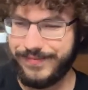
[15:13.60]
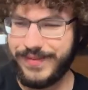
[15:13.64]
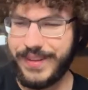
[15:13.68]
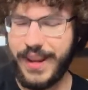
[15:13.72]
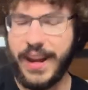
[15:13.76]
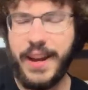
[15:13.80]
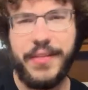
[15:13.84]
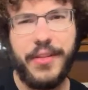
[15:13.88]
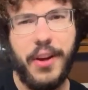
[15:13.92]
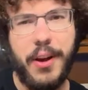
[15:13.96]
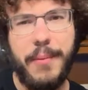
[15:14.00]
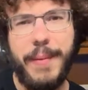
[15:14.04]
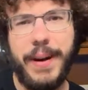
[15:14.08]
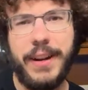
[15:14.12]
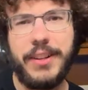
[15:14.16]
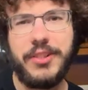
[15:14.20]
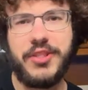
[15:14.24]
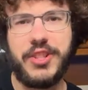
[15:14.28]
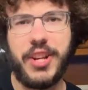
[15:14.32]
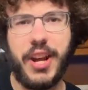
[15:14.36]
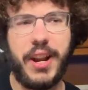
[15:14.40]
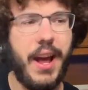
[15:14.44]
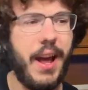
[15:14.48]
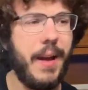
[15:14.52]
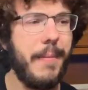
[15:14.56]
I thought my
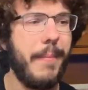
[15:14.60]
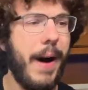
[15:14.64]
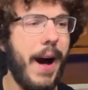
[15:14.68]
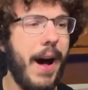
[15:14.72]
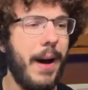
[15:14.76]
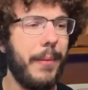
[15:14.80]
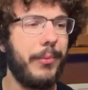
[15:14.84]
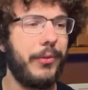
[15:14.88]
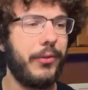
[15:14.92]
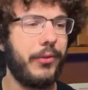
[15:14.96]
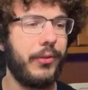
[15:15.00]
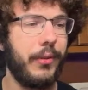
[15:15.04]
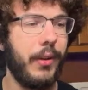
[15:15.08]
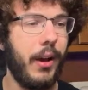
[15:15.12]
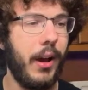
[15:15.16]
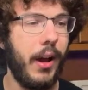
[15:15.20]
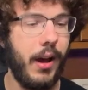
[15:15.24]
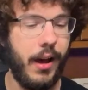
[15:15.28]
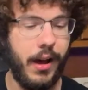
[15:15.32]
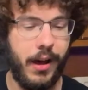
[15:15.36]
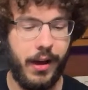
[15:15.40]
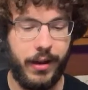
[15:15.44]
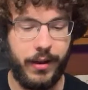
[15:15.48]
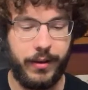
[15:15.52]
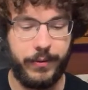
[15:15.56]
Jedi Bob's
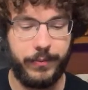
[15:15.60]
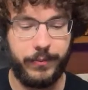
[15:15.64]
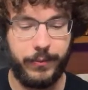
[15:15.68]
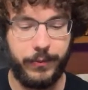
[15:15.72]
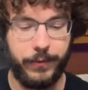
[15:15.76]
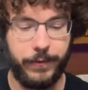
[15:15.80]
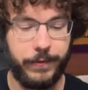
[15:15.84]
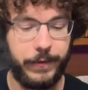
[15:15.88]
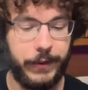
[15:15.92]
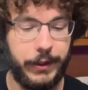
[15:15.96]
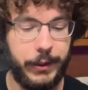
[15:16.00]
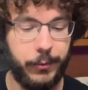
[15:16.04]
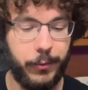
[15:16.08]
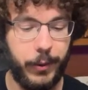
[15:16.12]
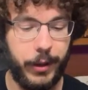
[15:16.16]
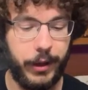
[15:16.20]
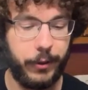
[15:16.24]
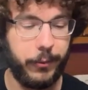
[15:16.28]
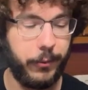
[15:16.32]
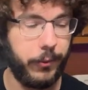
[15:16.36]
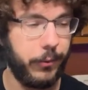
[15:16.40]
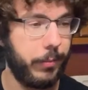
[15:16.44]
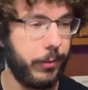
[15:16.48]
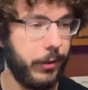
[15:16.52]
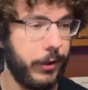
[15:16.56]
V-Wing
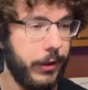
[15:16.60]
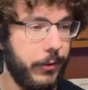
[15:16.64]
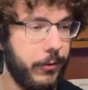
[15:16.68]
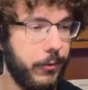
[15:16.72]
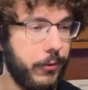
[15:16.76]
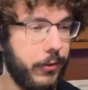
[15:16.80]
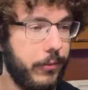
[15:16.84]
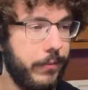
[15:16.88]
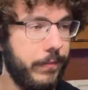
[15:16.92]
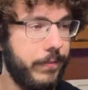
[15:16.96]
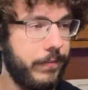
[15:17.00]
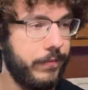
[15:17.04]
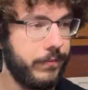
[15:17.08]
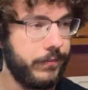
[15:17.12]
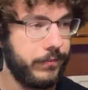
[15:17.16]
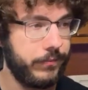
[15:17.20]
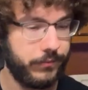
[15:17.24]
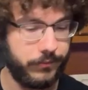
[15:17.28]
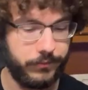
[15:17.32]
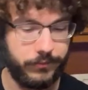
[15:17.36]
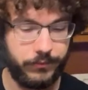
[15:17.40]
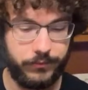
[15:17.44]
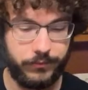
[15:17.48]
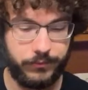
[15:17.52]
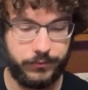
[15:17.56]
was pretty cool.
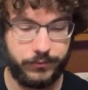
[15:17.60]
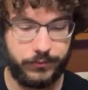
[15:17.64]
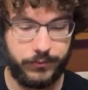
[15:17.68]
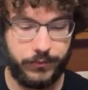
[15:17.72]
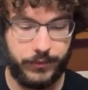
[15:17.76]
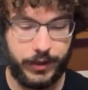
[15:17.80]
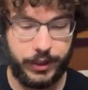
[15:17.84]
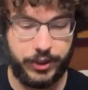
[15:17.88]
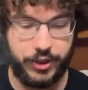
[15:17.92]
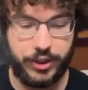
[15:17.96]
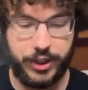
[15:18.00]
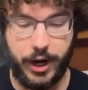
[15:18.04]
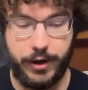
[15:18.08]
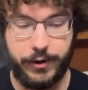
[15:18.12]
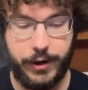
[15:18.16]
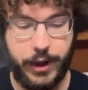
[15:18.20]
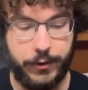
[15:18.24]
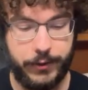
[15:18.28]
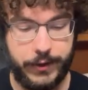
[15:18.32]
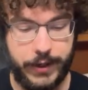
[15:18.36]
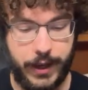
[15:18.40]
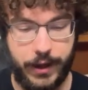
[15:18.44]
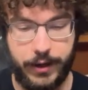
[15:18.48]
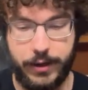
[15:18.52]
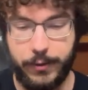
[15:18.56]
Shout
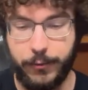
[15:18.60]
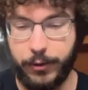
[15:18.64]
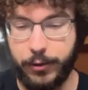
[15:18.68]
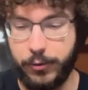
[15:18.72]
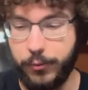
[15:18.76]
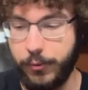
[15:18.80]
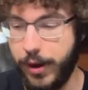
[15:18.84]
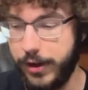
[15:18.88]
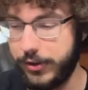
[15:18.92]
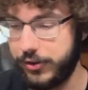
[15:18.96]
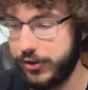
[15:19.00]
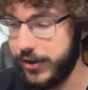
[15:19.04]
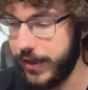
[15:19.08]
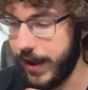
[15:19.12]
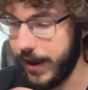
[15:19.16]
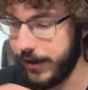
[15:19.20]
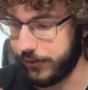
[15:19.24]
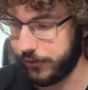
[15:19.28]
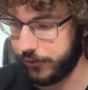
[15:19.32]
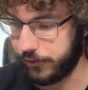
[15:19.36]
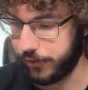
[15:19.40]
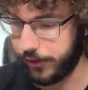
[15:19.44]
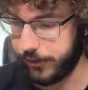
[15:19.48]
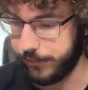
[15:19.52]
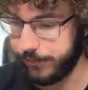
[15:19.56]
out to anyone who watched that
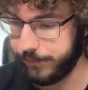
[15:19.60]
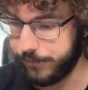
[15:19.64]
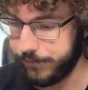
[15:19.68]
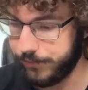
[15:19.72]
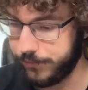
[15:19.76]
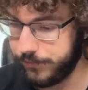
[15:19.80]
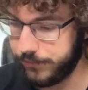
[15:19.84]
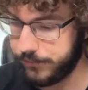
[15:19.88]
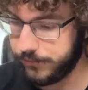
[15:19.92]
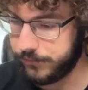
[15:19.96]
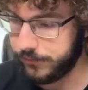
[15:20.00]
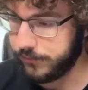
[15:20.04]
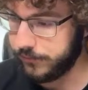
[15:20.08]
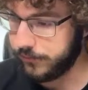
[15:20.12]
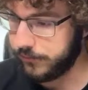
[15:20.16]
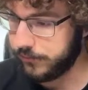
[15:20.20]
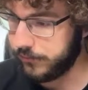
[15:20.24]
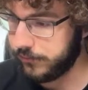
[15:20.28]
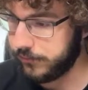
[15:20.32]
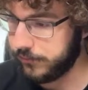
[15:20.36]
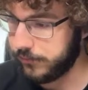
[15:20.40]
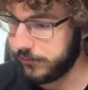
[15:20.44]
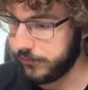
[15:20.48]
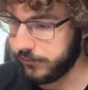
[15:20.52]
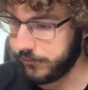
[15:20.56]
stream.
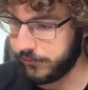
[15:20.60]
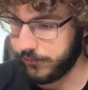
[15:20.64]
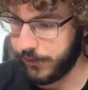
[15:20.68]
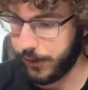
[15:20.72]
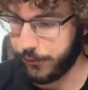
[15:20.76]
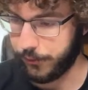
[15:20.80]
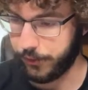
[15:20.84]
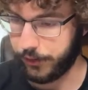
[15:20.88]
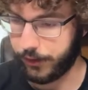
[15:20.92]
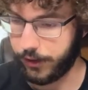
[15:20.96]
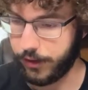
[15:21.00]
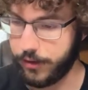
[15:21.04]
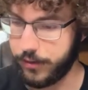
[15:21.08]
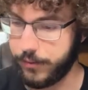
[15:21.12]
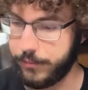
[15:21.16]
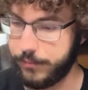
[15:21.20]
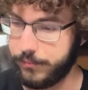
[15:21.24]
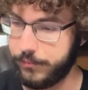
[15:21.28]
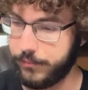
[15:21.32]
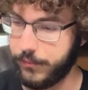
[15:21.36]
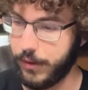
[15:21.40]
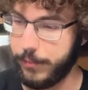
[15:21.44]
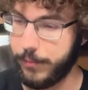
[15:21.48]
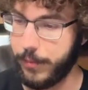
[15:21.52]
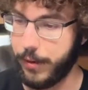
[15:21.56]
That was like
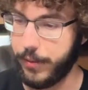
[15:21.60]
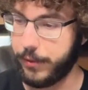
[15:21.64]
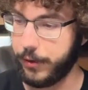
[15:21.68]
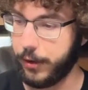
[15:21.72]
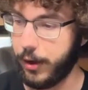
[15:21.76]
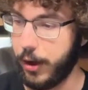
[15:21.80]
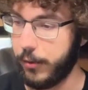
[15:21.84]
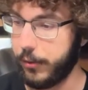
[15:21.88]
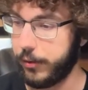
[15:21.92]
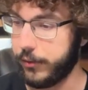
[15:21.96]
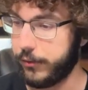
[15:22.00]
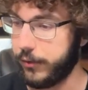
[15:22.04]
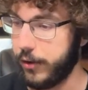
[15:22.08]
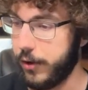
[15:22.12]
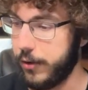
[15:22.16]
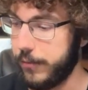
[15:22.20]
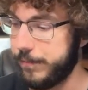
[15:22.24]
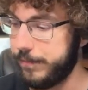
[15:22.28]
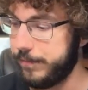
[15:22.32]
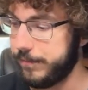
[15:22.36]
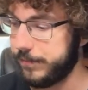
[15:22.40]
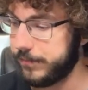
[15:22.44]
a month ago or so.